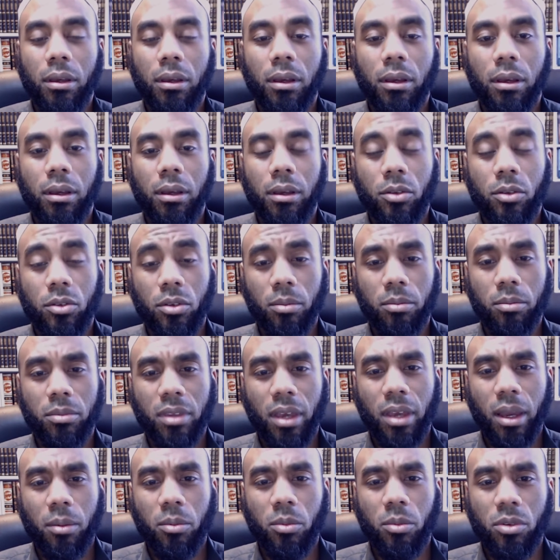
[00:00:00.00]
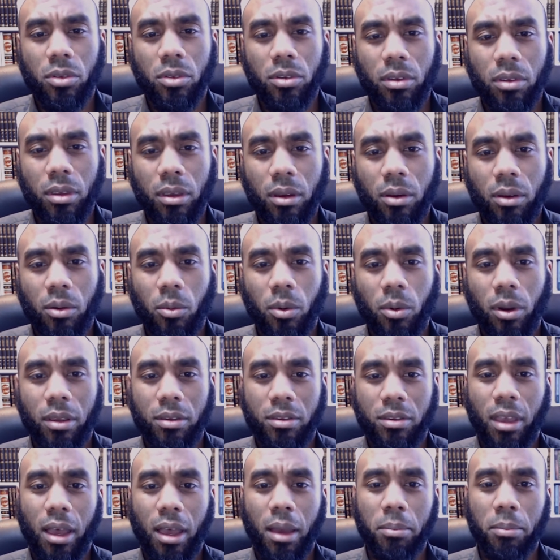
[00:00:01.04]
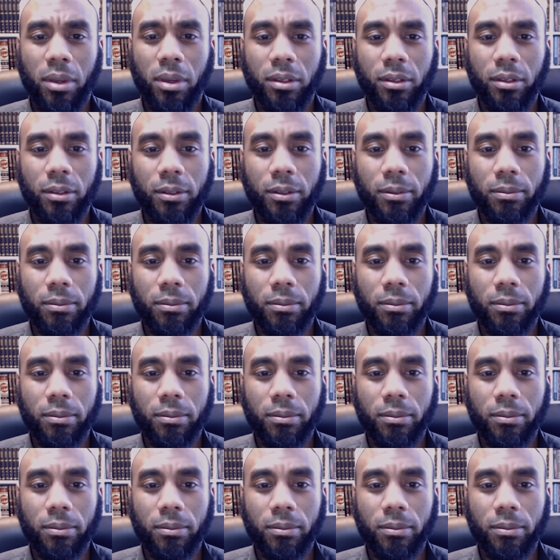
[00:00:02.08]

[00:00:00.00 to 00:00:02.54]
Uh, sometimes what has happened,